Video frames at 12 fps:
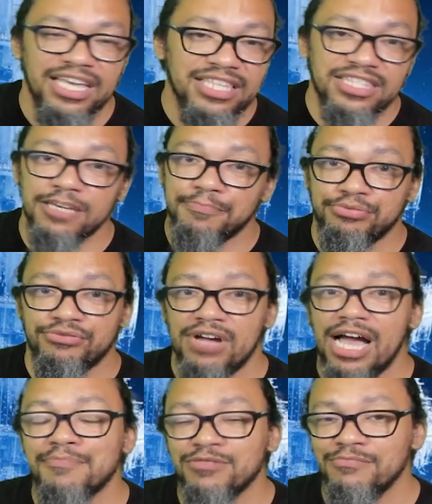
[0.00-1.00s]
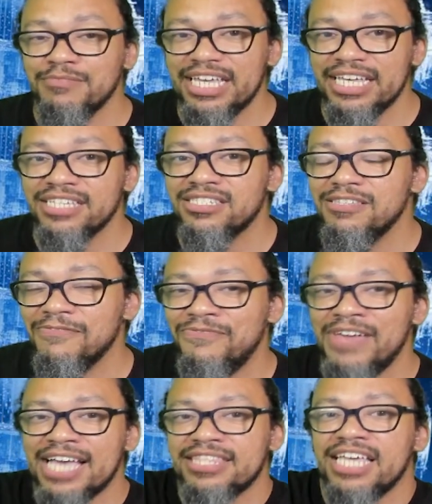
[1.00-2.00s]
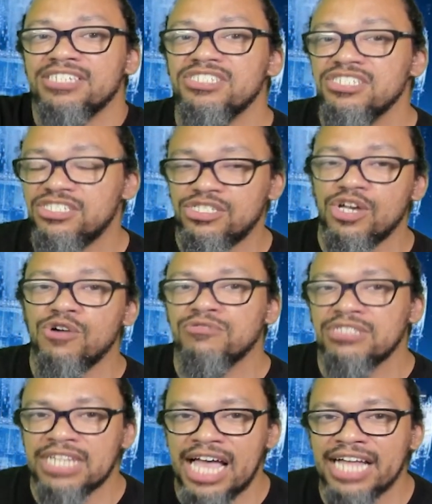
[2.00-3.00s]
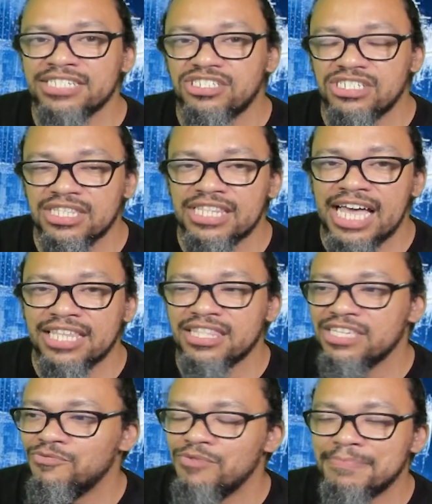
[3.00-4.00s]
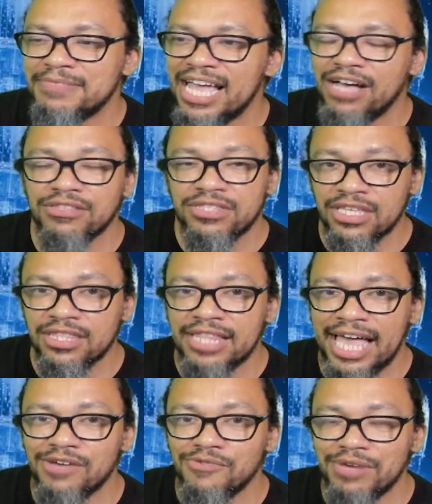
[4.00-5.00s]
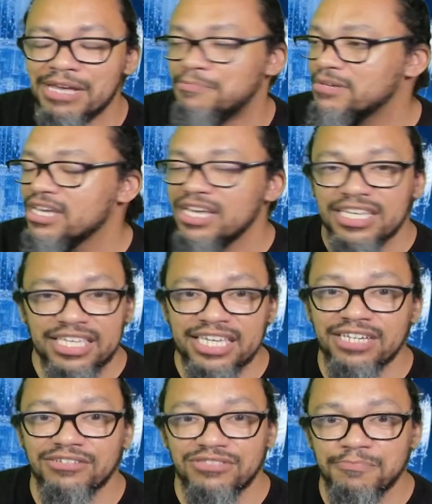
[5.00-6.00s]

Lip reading: The problem is the fact that she so nonchalantly whipped out the light whip, killed the